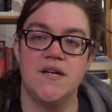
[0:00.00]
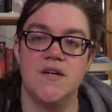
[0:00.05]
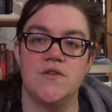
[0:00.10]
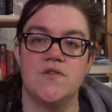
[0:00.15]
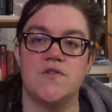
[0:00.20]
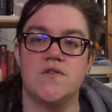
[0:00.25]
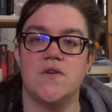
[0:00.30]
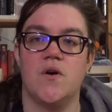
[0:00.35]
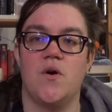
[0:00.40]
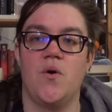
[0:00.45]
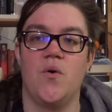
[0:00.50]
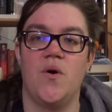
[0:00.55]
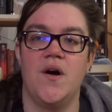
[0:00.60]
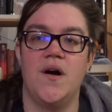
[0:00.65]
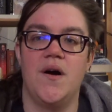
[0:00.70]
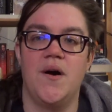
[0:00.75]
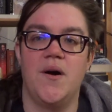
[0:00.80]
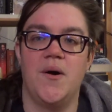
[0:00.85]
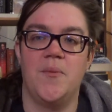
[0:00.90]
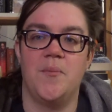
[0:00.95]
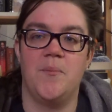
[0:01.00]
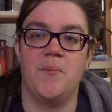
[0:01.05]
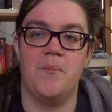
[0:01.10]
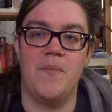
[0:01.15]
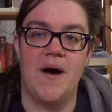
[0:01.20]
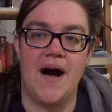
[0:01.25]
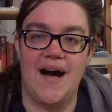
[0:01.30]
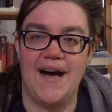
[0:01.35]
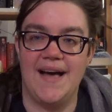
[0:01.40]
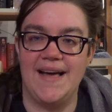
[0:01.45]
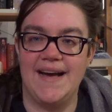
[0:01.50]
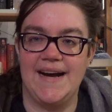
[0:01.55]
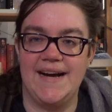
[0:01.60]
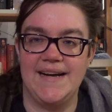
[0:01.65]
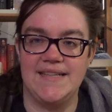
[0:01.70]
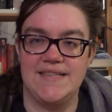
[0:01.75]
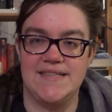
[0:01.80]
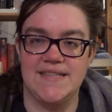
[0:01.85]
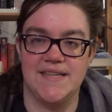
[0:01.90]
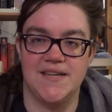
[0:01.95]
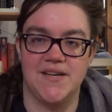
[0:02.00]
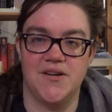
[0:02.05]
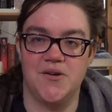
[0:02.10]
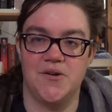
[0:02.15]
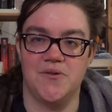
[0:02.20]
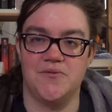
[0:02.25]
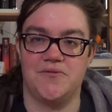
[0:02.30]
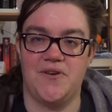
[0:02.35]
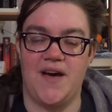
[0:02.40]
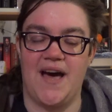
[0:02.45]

so my idea of